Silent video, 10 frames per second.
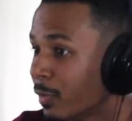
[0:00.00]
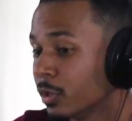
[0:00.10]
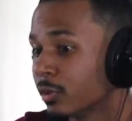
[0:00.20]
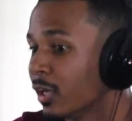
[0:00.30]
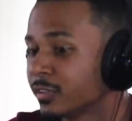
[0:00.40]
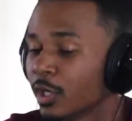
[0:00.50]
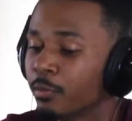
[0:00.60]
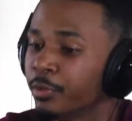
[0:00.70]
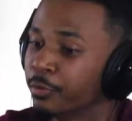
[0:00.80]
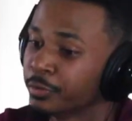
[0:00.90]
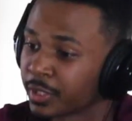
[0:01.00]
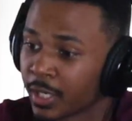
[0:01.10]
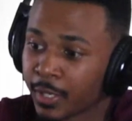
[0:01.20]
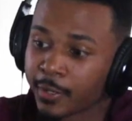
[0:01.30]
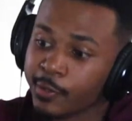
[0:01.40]
my little lifestyle bills,
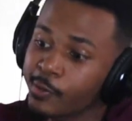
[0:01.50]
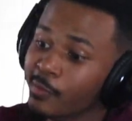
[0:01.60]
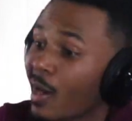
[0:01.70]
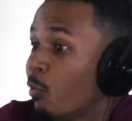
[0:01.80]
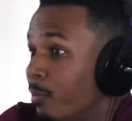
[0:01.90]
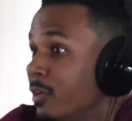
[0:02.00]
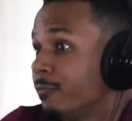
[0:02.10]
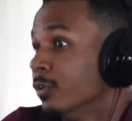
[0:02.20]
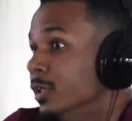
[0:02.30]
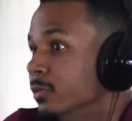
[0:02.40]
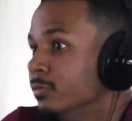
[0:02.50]
um, I would be free.